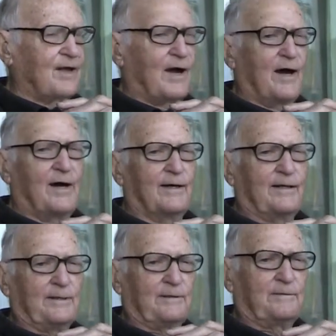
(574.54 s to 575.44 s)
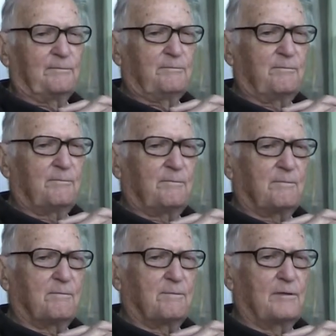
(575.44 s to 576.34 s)

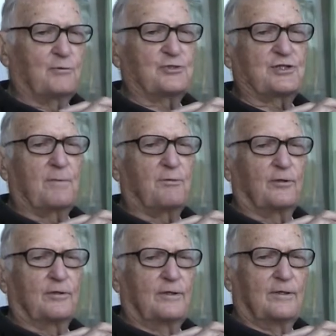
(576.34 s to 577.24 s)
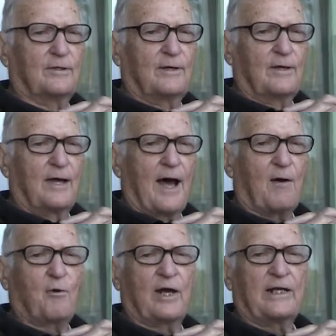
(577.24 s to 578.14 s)
It was simple. I
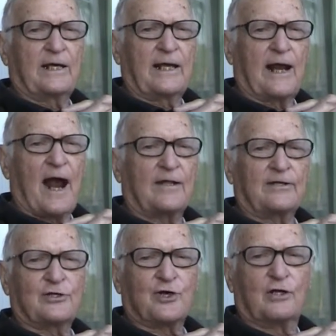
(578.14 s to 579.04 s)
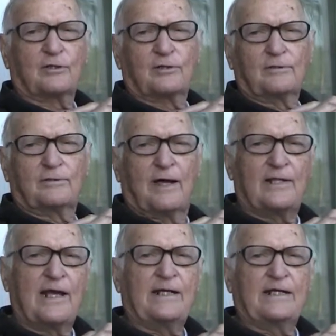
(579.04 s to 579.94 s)
wanted to get out of the jungle, and
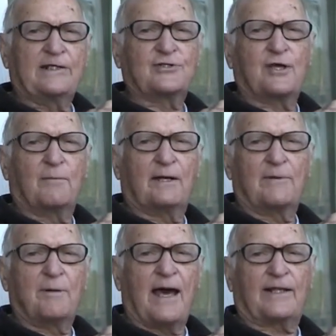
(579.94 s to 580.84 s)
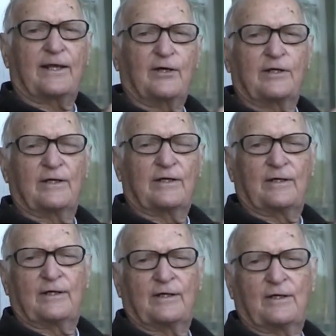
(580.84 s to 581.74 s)
they needed somebody back there
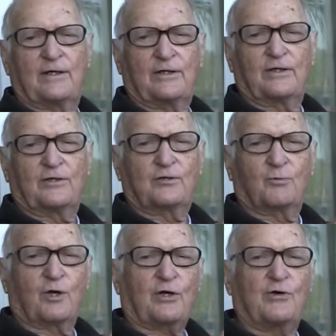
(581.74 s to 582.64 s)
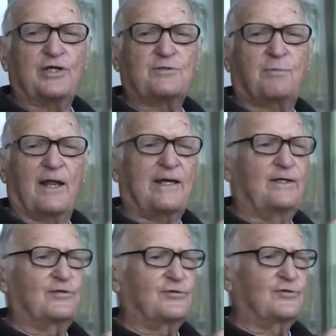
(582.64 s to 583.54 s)
to work on these
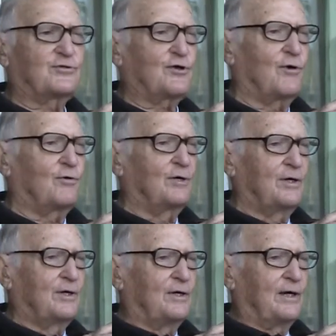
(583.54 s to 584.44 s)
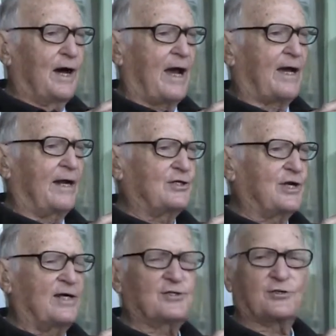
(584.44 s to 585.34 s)
planes, so I got a
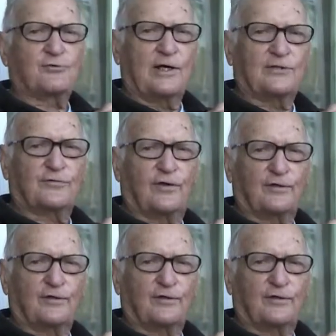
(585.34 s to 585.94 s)
chance to transfer.